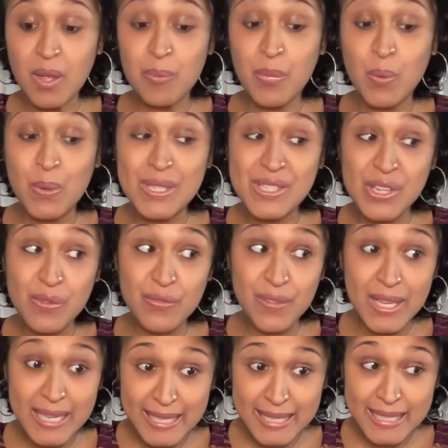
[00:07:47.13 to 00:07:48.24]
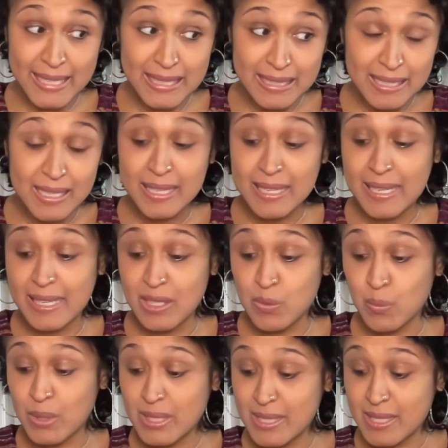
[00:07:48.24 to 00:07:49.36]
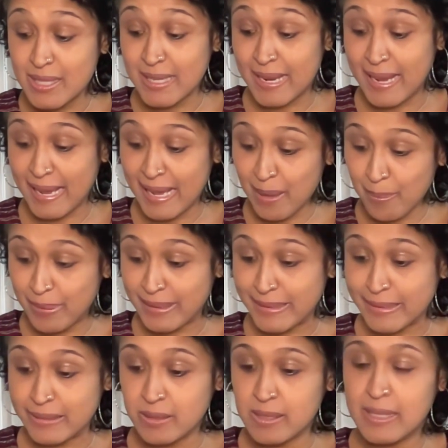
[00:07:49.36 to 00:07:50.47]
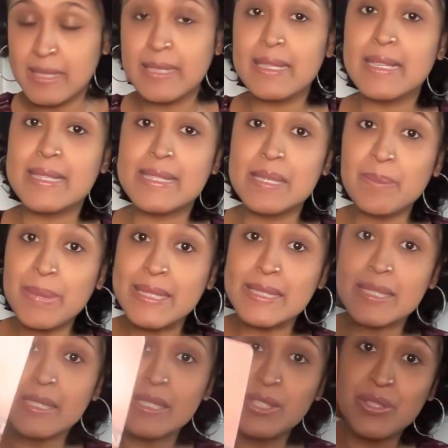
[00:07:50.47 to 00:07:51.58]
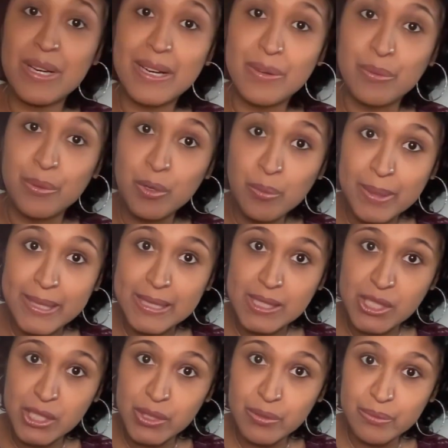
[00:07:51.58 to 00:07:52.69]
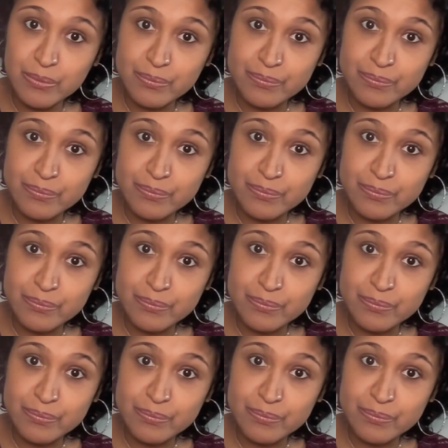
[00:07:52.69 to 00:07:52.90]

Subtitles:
But what's so funny is what's going to happen is somebody's going to try to romance you.